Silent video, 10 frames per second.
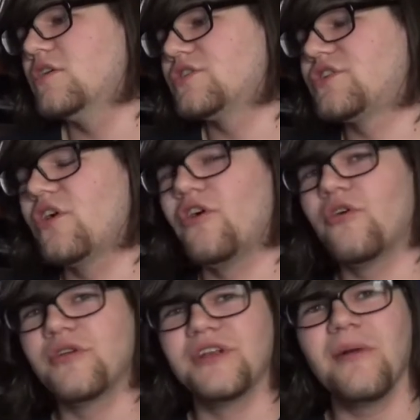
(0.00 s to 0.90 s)

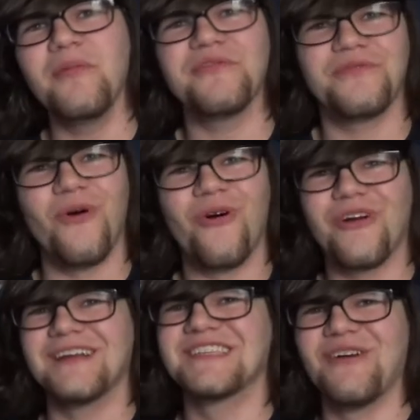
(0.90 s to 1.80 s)
So, number
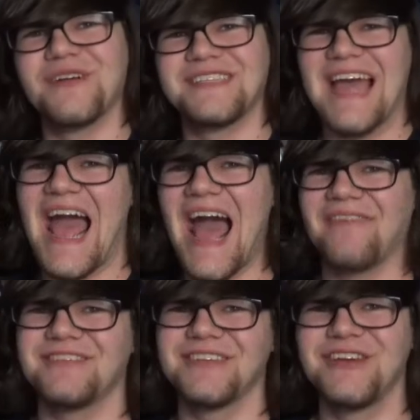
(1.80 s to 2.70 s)
4 is going to
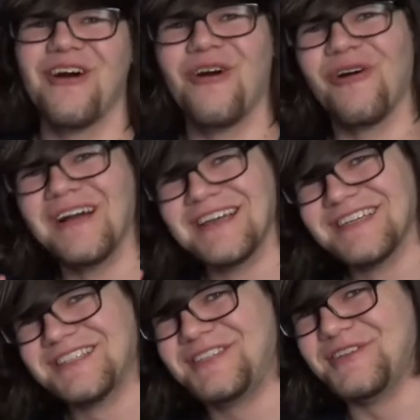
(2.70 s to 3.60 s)
have to go
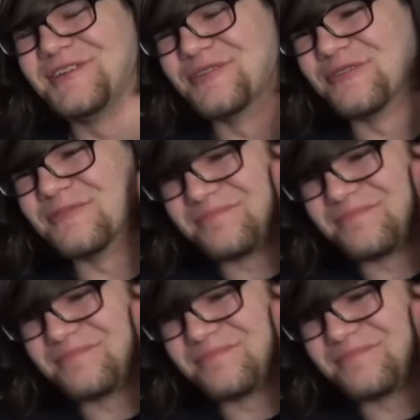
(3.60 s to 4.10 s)
to